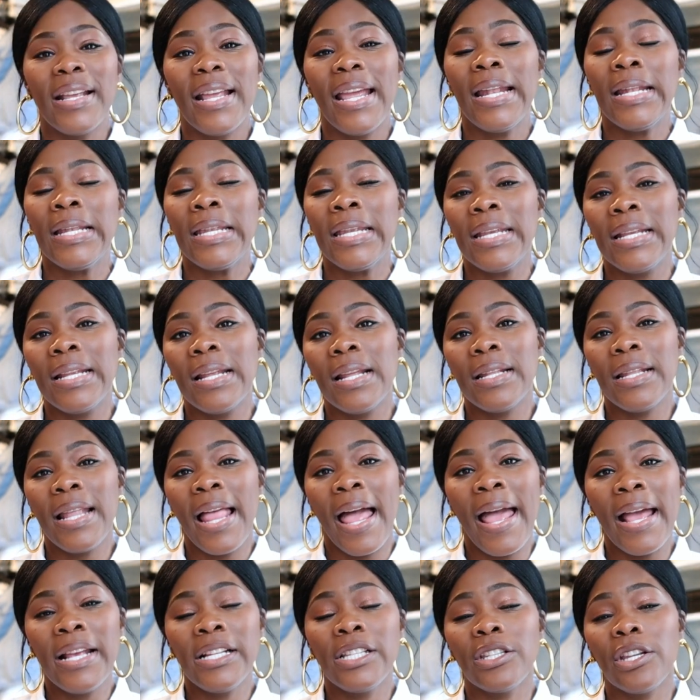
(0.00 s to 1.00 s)
in the
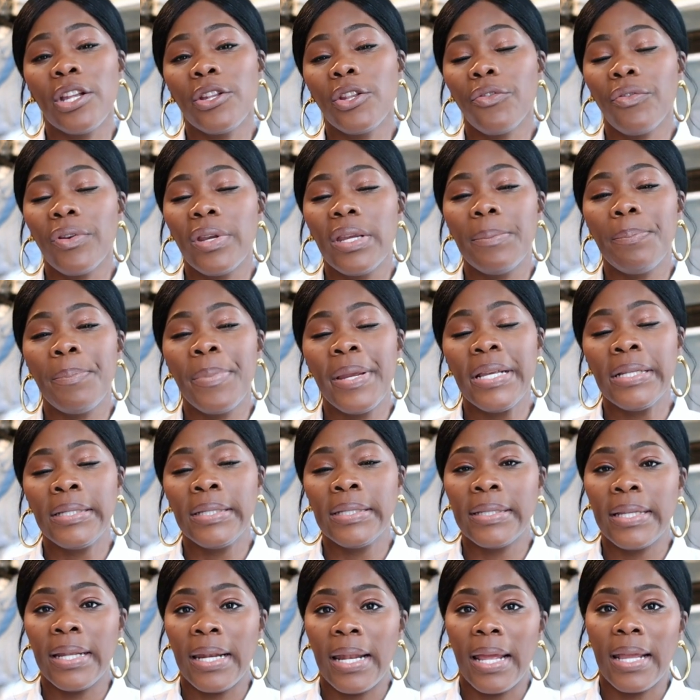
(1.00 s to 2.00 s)
last three
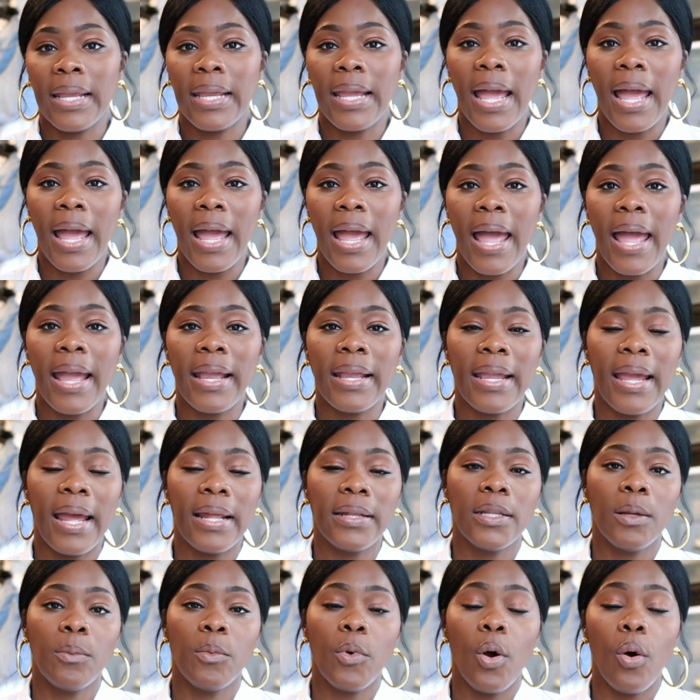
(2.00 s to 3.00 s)
pieces that i got i
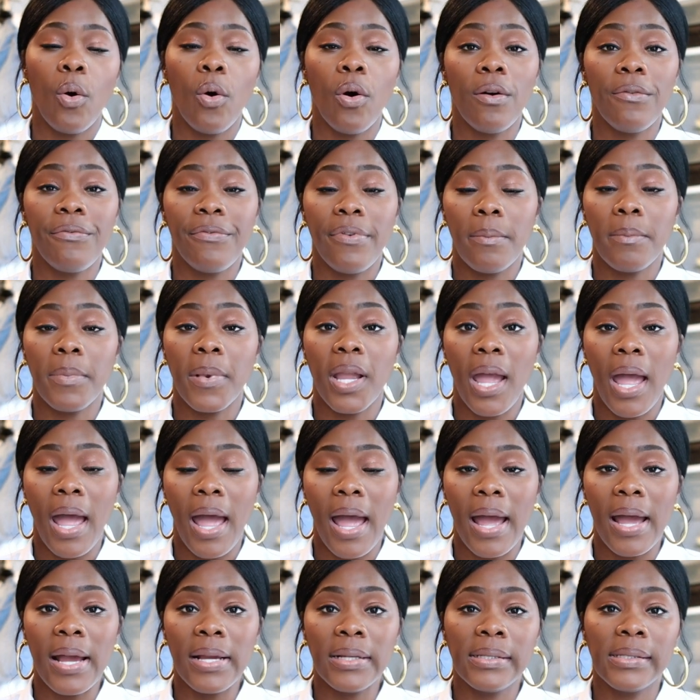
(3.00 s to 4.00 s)
got them all from
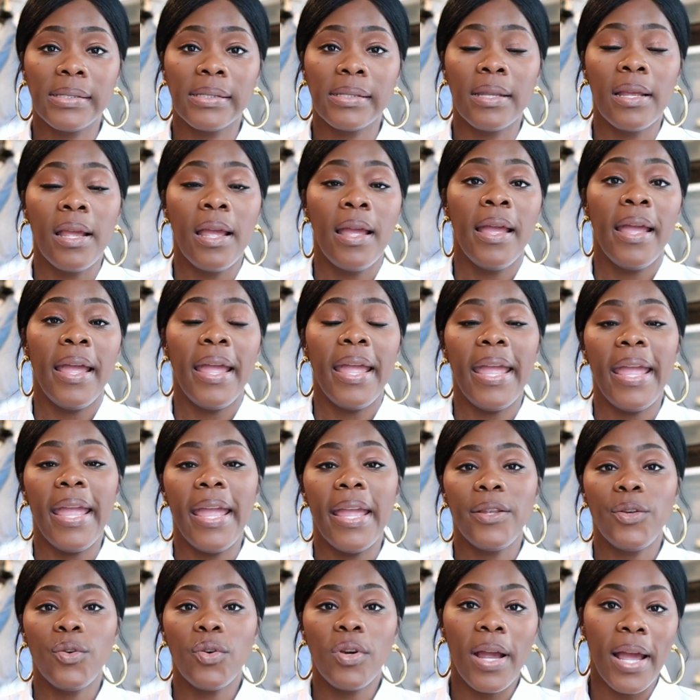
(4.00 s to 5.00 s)
cos
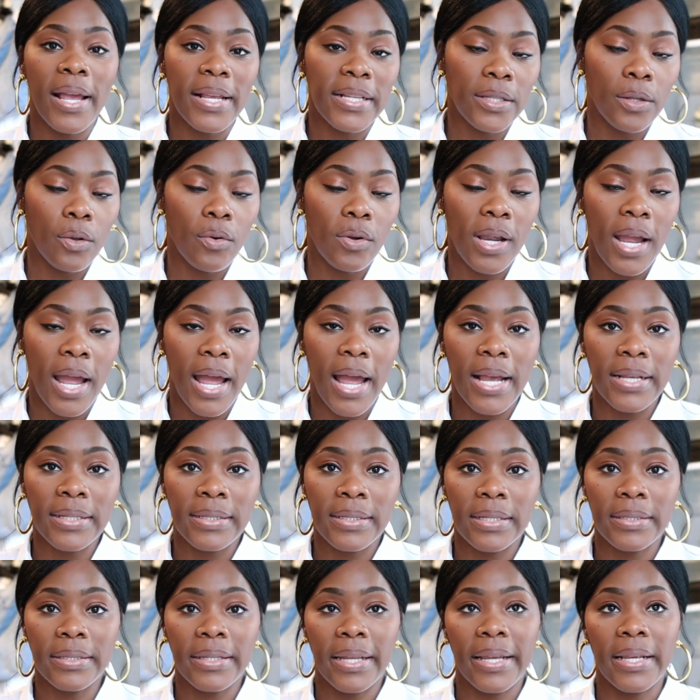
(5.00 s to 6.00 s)
and you guys know cos
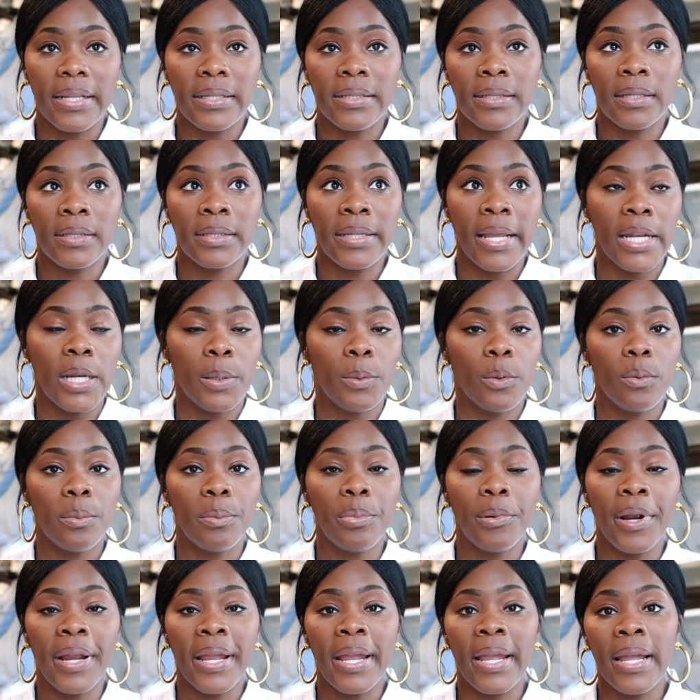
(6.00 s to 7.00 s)
is a sustainable
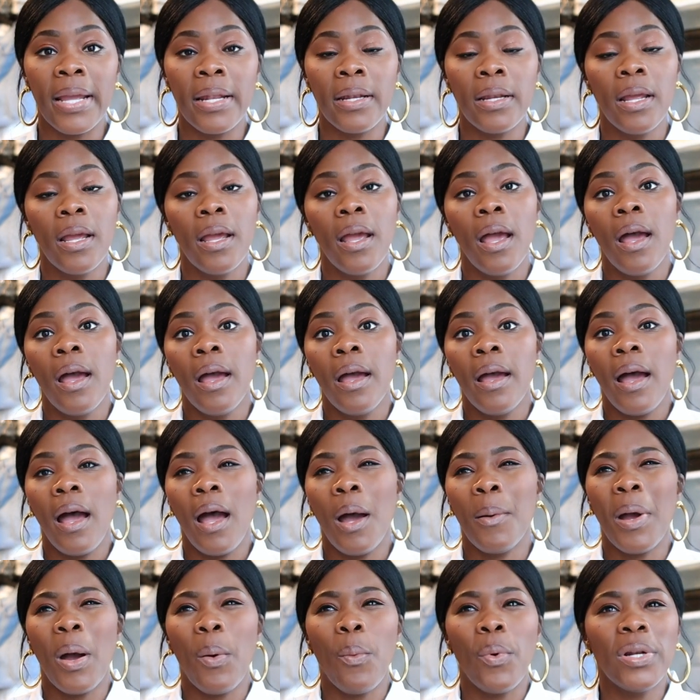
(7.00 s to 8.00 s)
brand
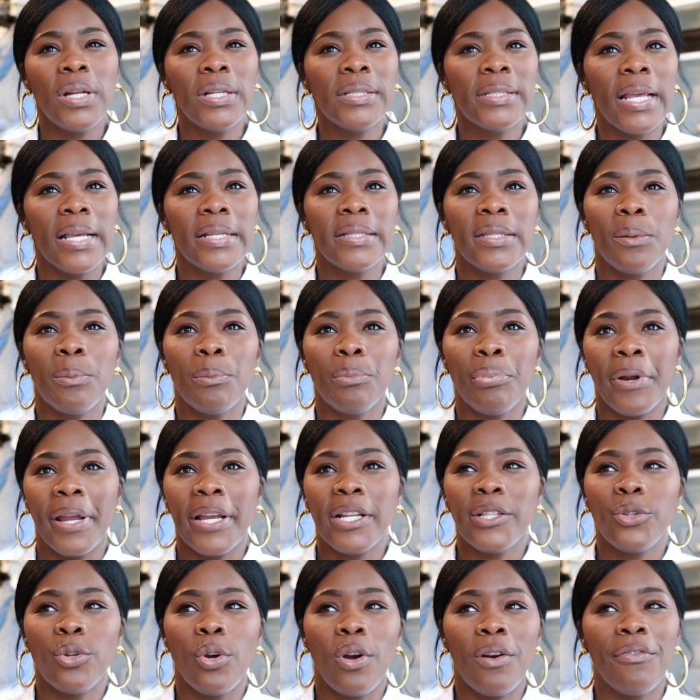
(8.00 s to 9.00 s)
um, I want to say it's a
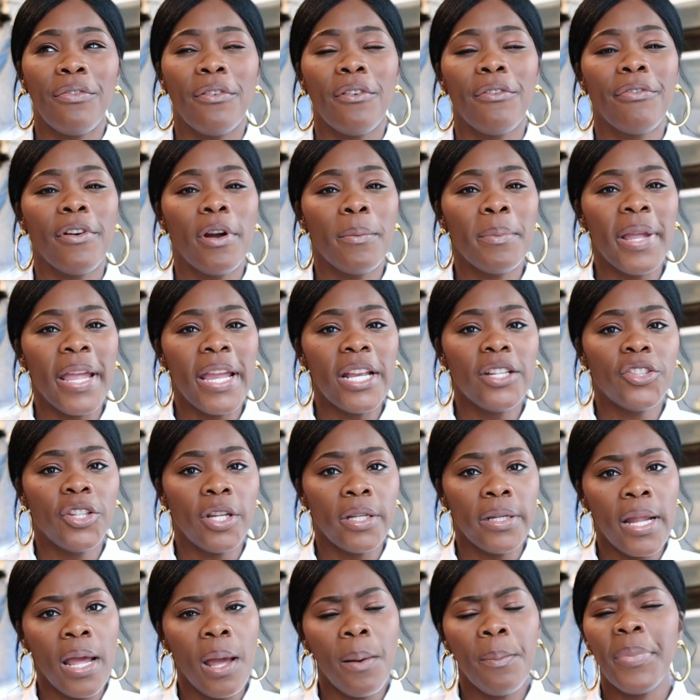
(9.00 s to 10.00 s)
branch off from
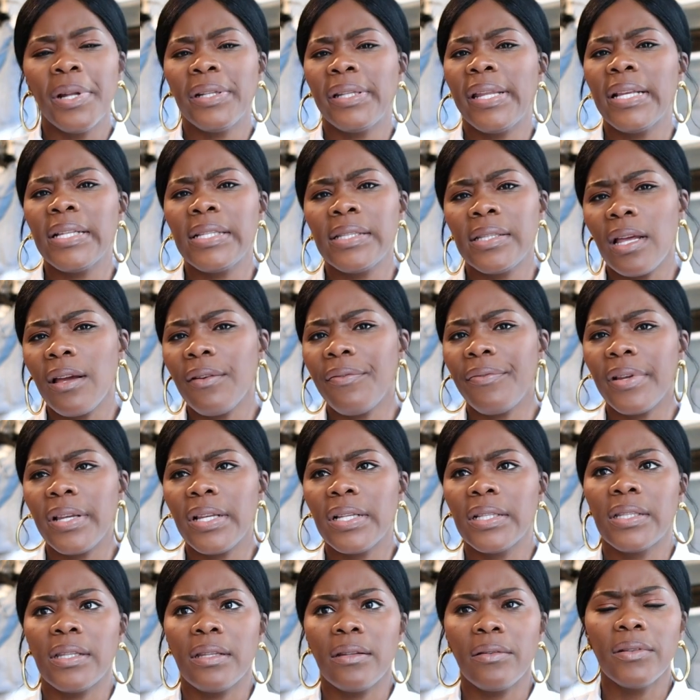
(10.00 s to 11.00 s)
H&M, but their stuff
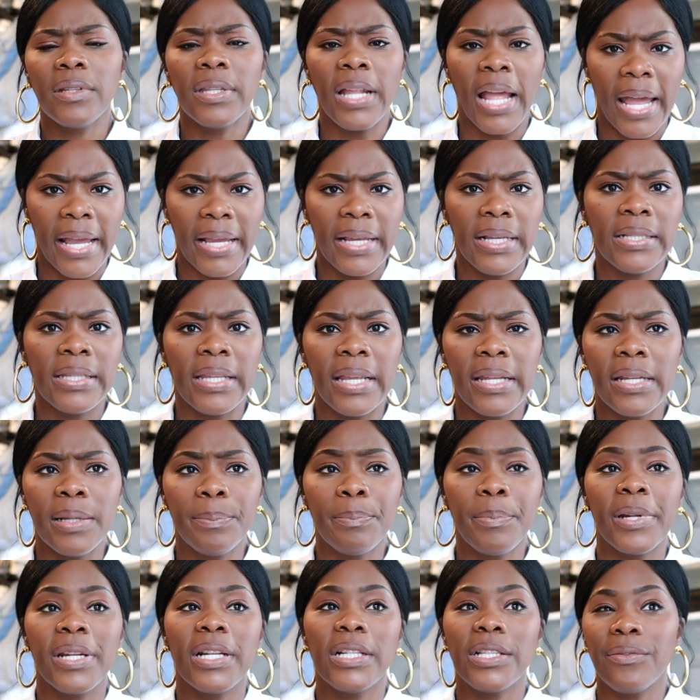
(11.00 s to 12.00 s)
is nice, and
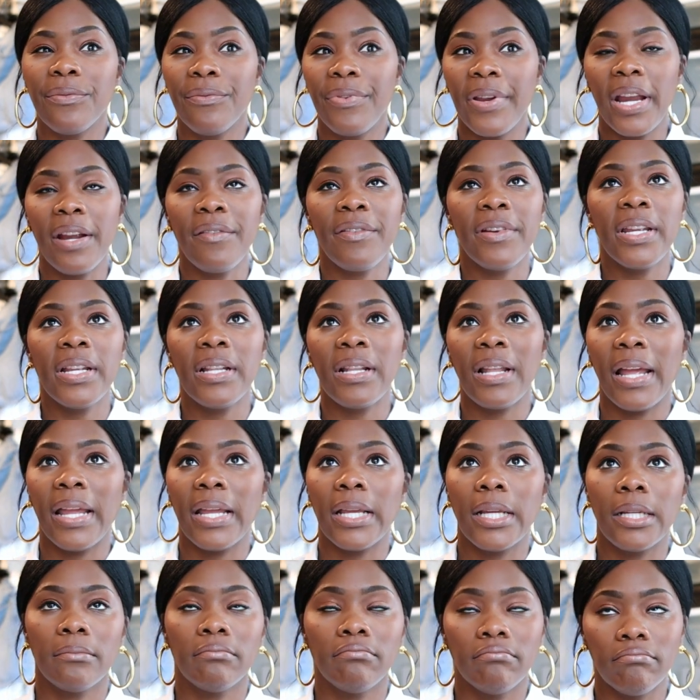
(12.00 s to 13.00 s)
it, but it's very like